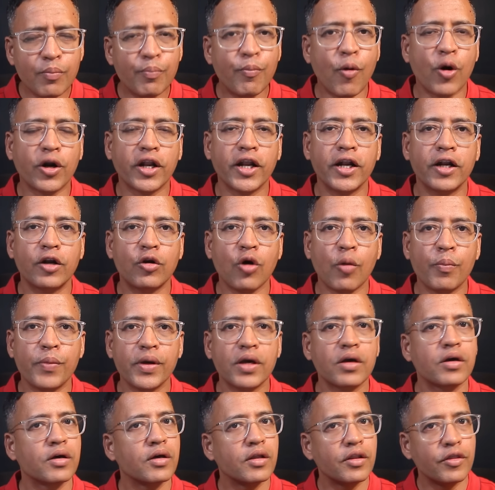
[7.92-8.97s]
important
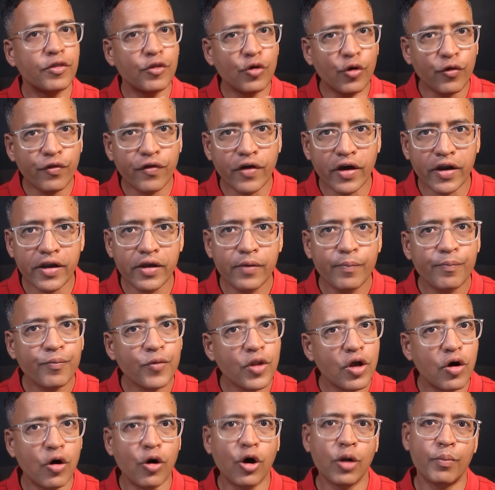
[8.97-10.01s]
topic. No theory,
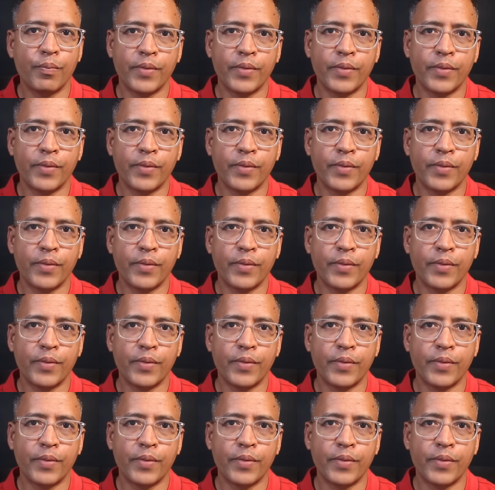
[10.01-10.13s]
all